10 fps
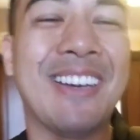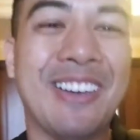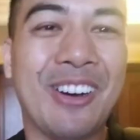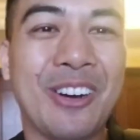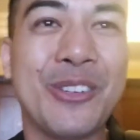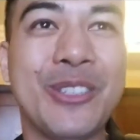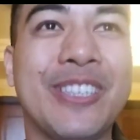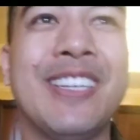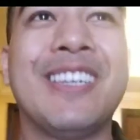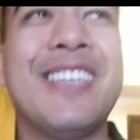How good.
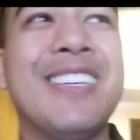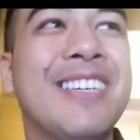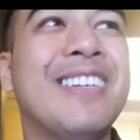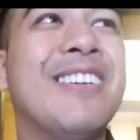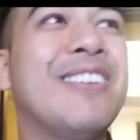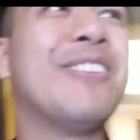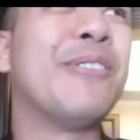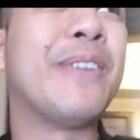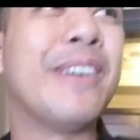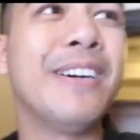
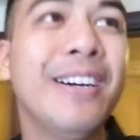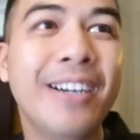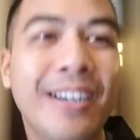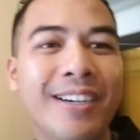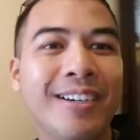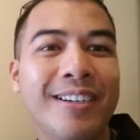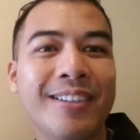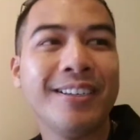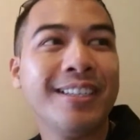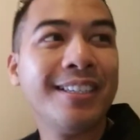Wow,
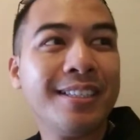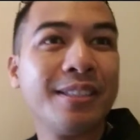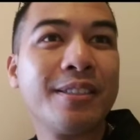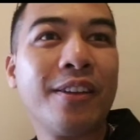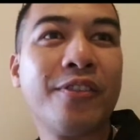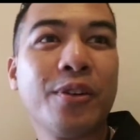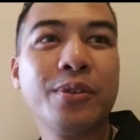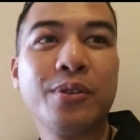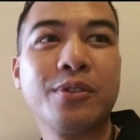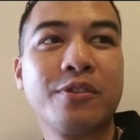look at these
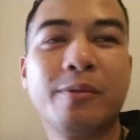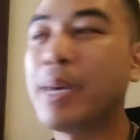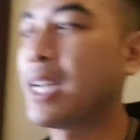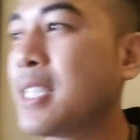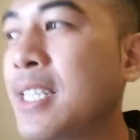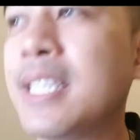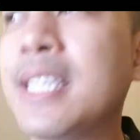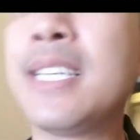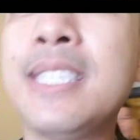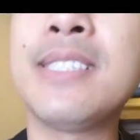photos from back in the
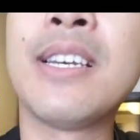days.